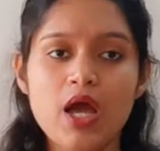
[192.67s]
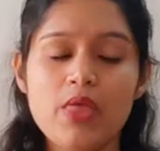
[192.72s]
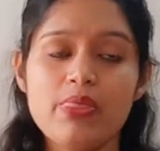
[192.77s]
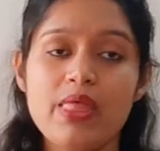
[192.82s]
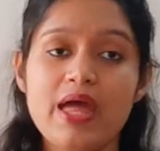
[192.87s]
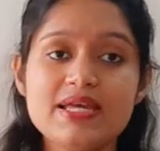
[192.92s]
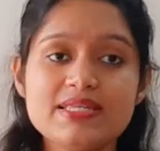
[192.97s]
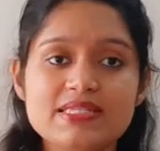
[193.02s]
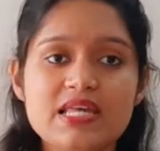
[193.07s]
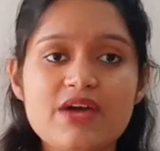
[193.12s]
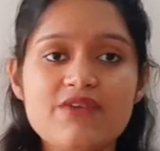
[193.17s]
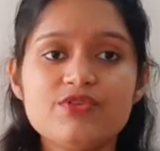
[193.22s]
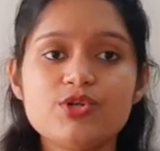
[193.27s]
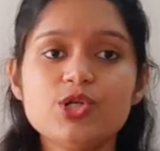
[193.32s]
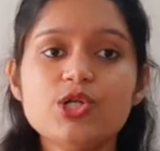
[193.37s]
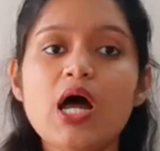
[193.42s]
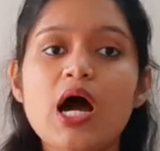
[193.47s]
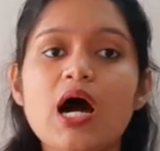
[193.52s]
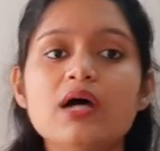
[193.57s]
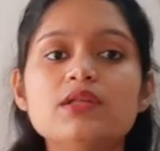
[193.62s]
There are
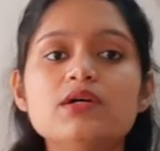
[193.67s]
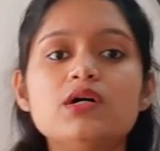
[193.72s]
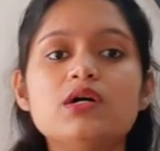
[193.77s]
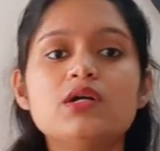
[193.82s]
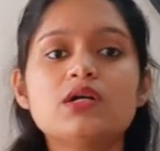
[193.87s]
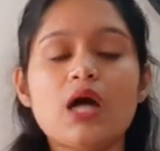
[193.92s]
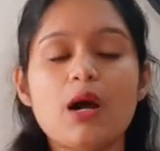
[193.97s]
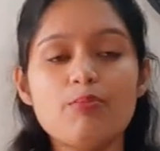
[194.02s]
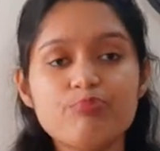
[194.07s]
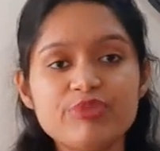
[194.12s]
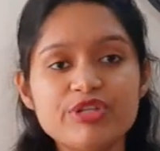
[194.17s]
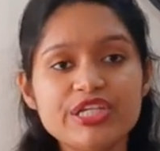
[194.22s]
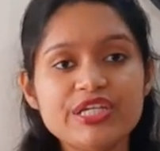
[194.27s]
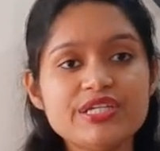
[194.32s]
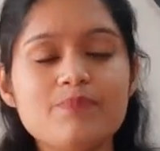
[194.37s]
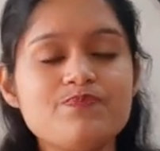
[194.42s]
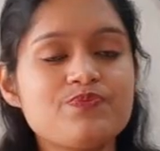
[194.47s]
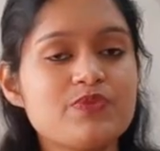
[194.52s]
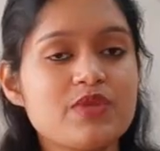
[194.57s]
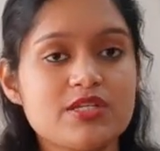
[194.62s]
several other companies
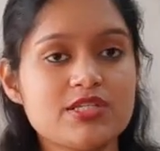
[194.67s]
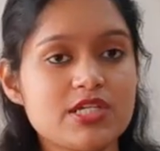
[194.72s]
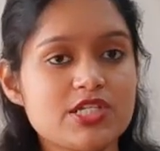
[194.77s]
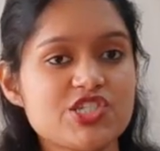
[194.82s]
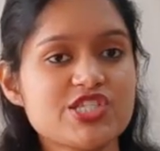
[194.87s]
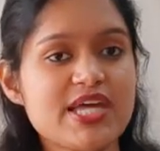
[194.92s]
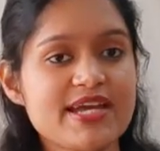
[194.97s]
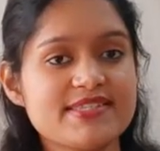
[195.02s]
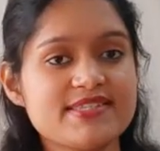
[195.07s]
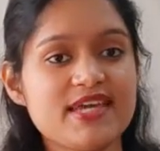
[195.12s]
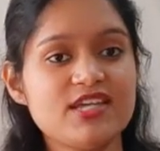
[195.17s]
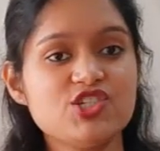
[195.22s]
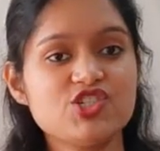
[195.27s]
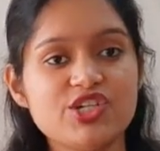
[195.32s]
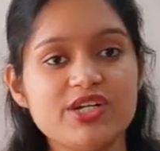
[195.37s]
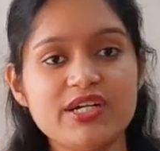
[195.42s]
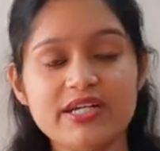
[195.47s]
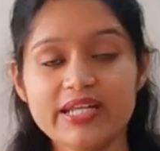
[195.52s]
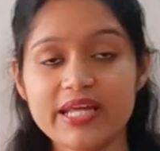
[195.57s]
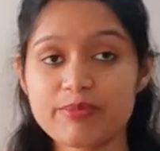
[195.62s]
such as Accenture
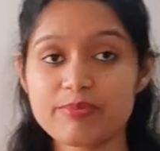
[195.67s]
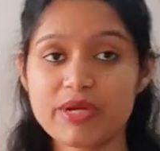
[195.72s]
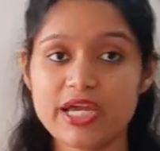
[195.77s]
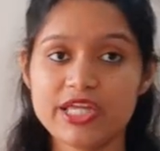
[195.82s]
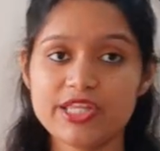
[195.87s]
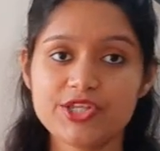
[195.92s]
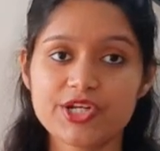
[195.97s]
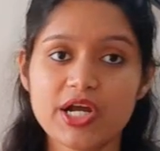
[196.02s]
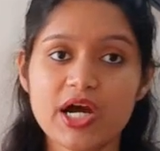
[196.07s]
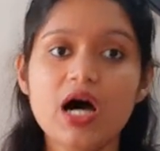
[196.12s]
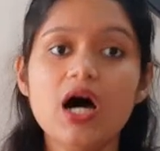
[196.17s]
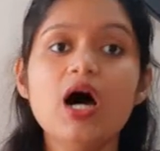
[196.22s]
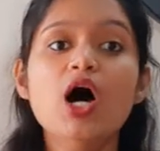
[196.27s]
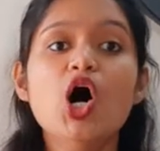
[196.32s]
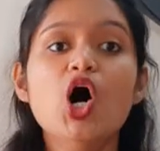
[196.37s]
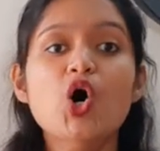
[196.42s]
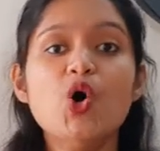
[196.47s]
and Tech Mahindra